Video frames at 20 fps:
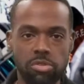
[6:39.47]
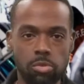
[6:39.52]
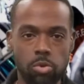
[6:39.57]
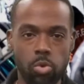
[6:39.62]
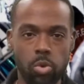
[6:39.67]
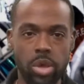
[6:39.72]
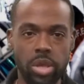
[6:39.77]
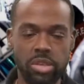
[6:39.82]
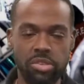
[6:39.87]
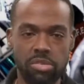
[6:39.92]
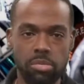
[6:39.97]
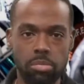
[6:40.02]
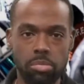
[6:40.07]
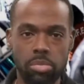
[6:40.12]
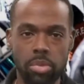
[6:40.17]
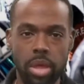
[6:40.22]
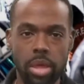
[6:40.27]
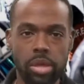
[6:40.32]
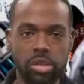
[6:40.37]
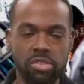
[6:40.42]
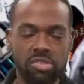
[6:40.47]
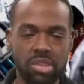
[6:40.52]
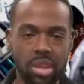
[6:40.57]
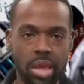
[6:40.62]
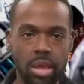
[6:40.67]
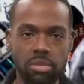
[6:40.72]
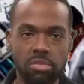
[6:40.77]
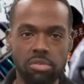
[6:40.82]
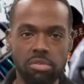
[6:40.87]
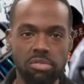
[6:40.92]
some quicks, some
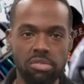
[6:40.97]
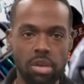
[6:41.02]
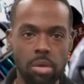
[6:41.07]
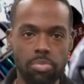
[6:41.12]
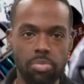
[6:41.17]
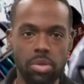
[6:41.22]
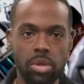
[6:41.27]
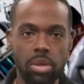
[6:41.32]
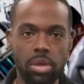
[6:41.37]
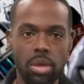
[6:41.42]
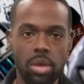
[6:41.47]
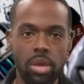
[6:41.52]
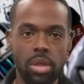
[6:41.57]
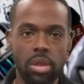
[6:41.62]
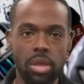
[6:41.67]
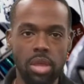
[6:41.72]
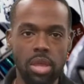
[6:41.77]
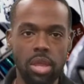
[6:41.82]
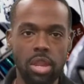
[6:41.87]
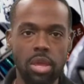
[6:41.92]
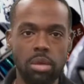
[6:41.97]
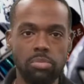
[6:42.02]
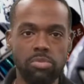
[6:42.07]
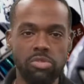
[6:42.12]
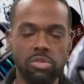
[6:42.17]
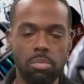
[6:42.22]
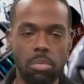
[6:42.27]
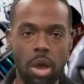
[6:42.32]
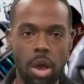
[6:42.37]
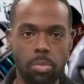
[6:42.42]
slants or something to get him
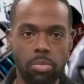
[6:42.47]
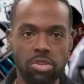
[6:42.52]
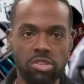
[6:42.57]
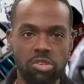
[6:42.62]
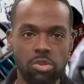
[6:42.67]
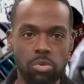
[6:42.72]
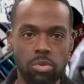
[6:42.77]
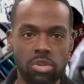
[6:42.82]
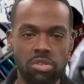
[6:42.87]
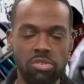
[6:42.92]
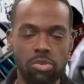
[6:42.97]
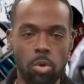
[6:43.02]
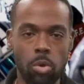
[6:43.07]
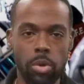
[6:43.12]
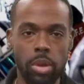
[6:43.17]
some opportunities